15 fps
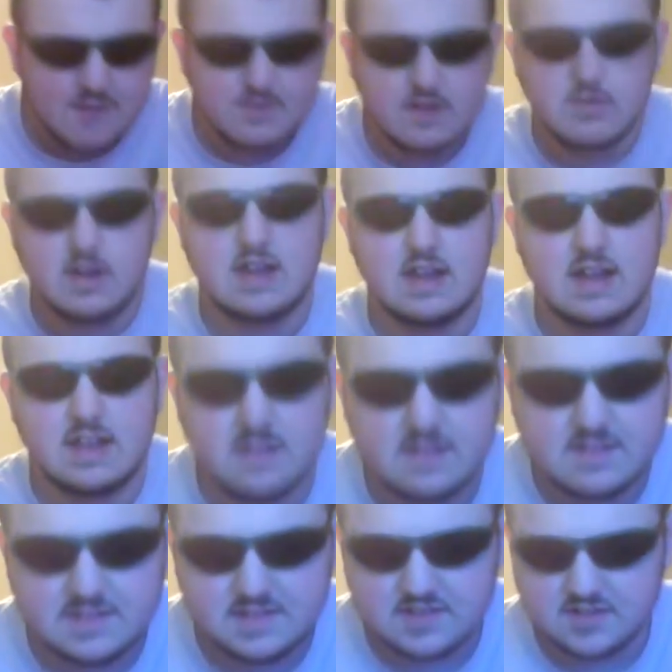everyone on
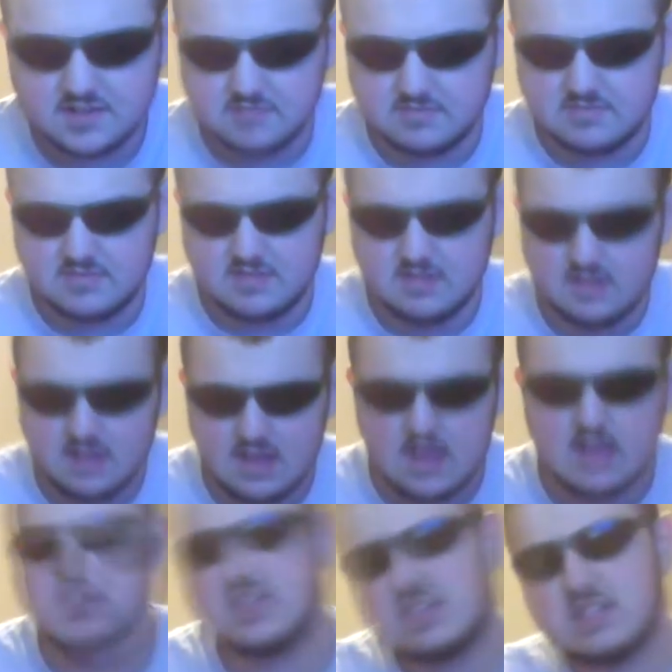YouTube.
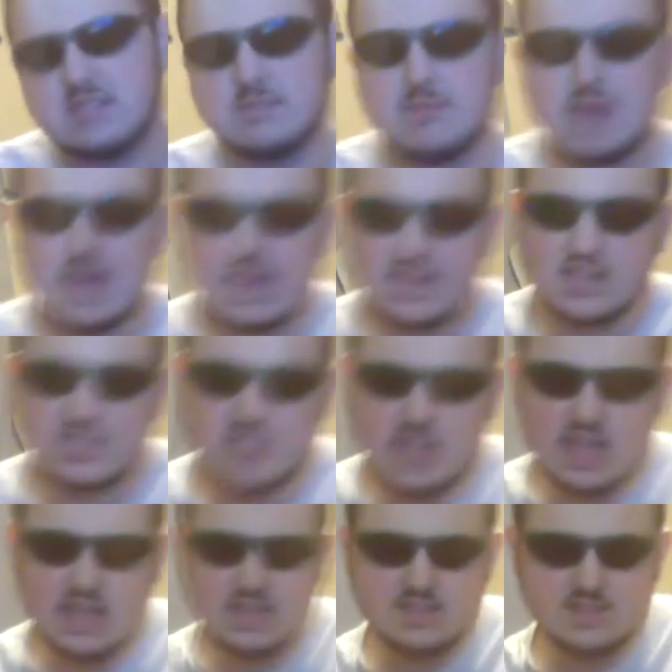And judging by your
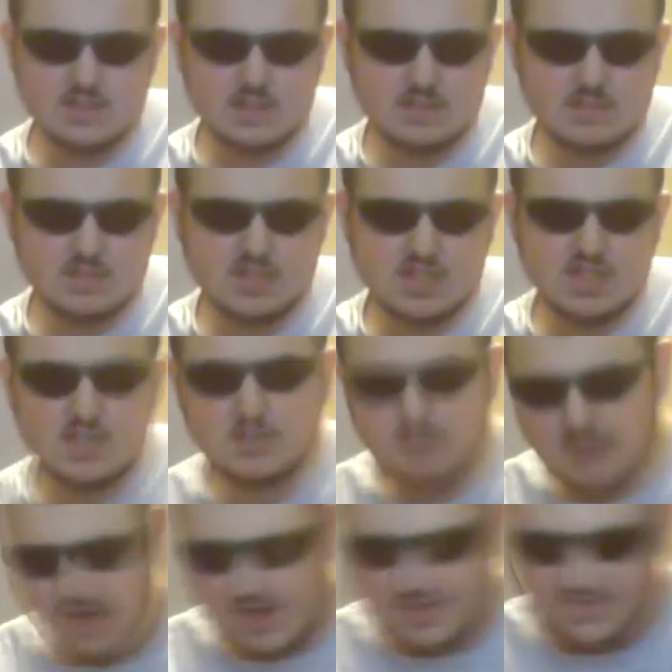channel description, you're
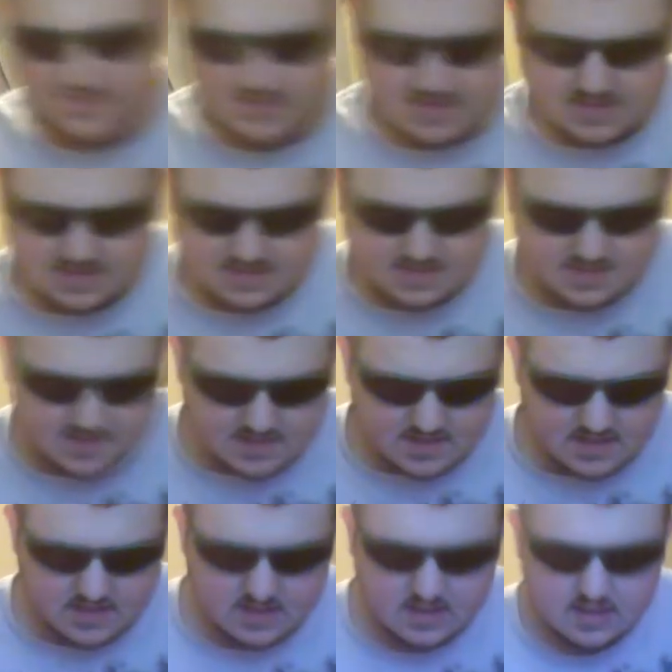proud of it.
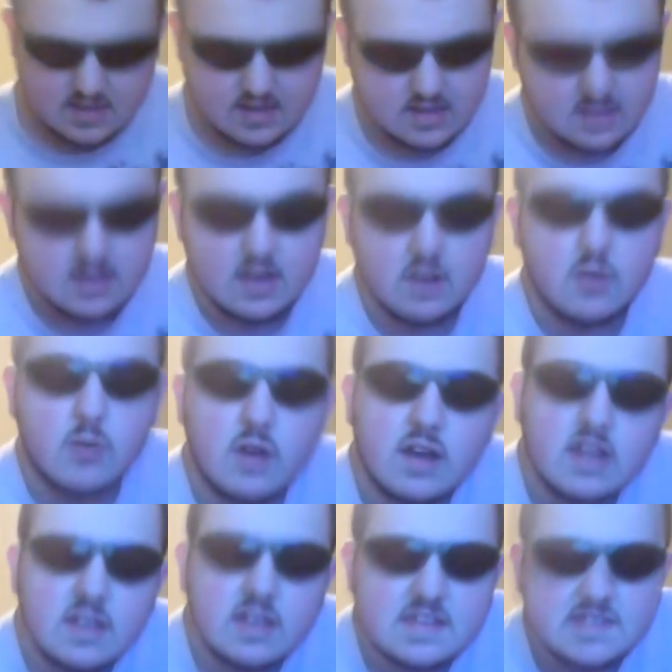
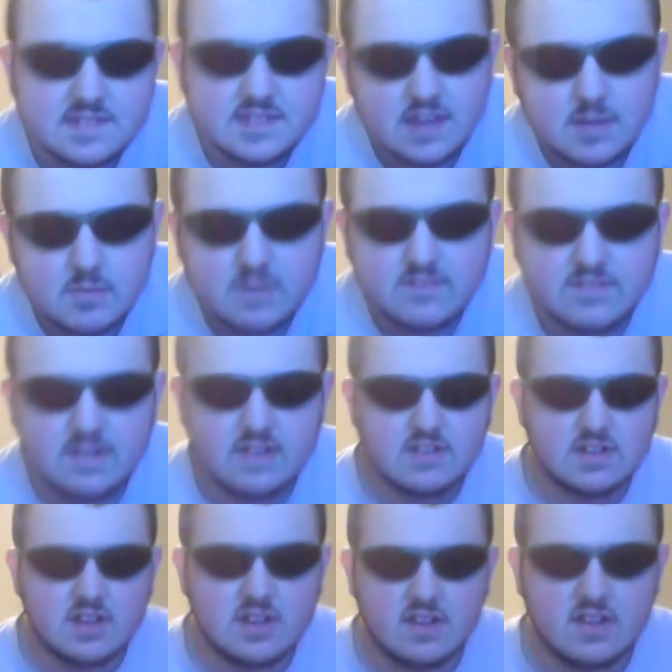Well, at least someone
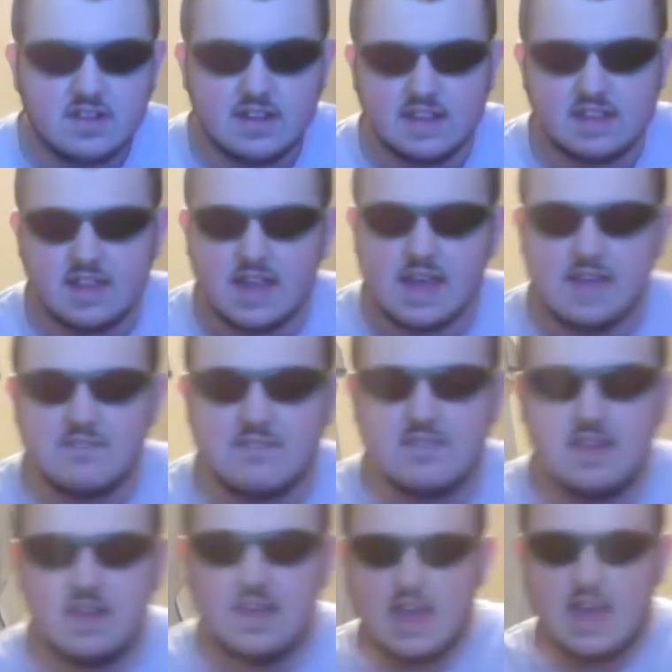found their calling in life
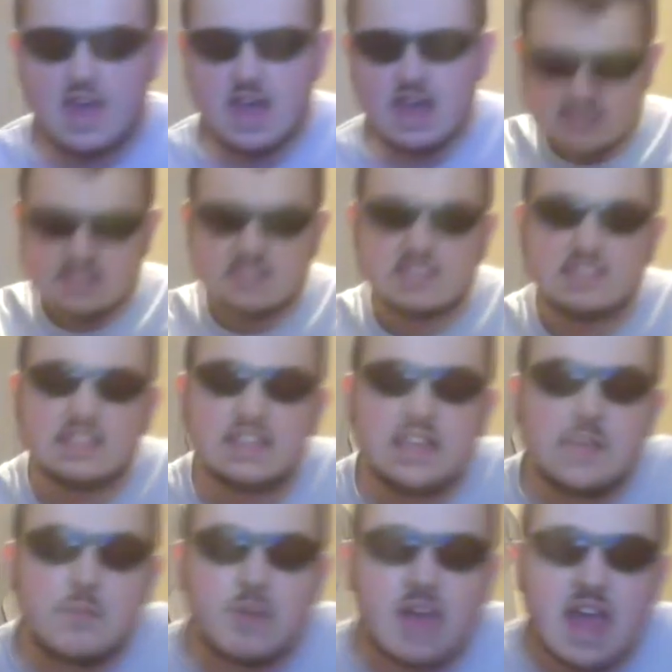as a
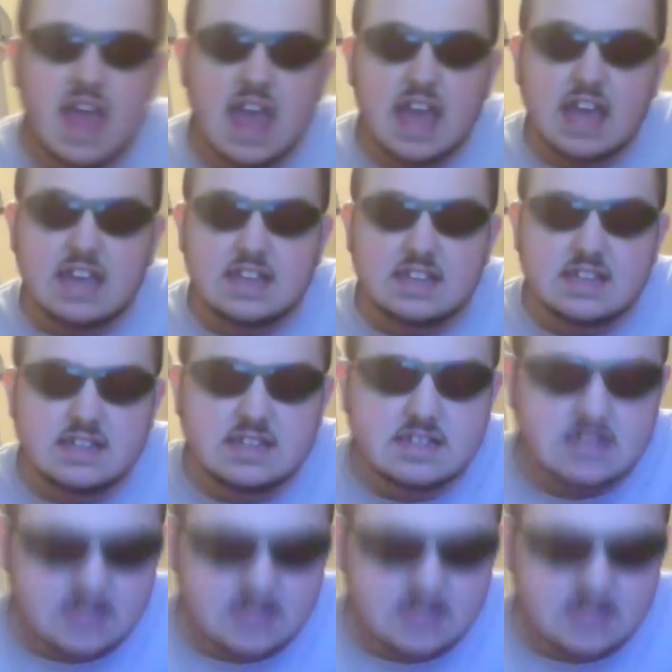sleep aid.